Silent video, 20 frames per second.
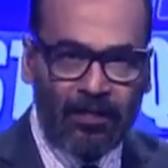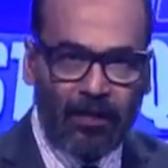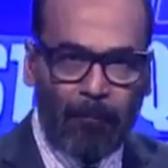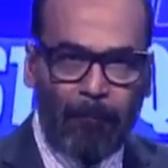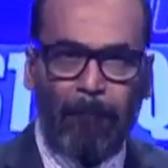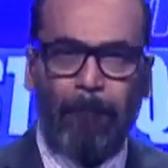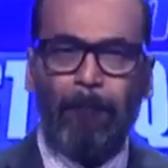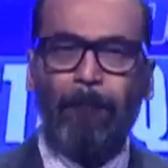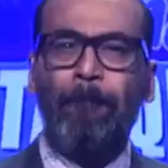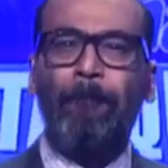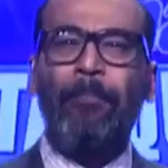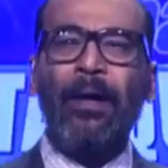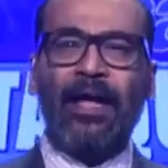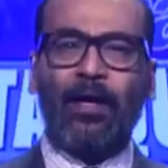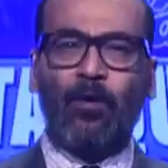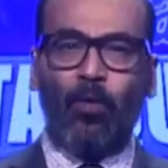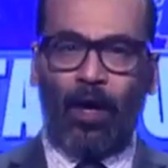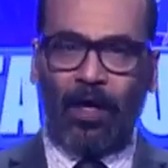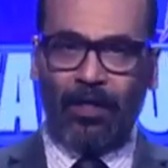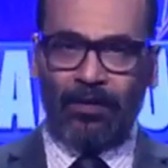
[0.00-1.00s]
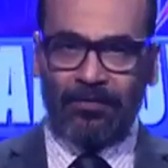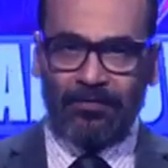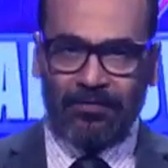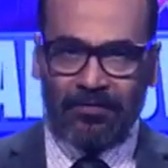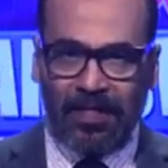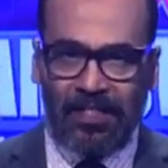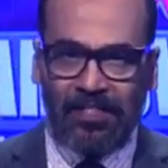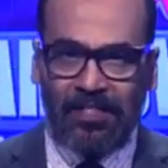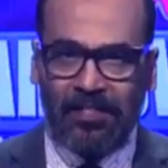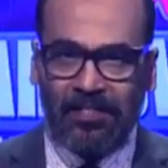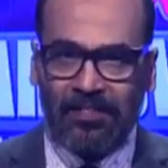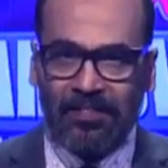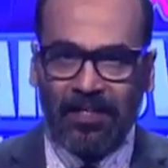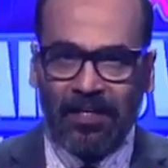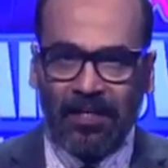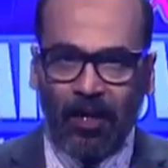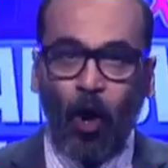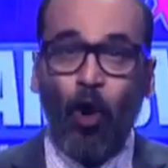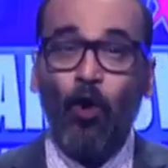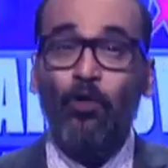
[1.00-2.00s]
The big one. This is
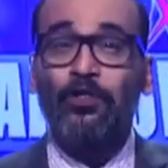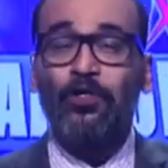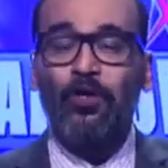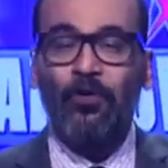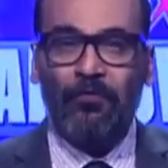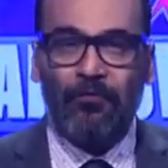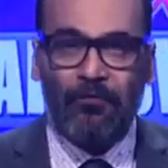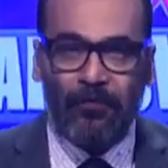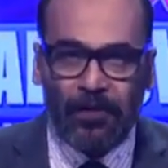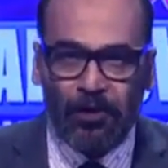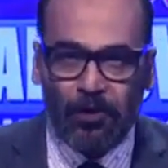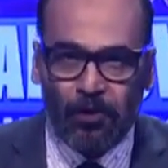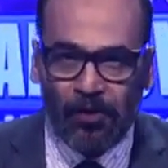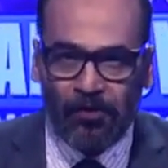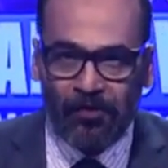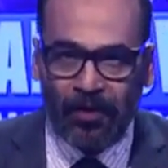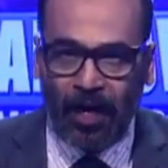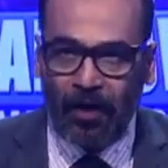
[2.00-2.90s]
audio-visual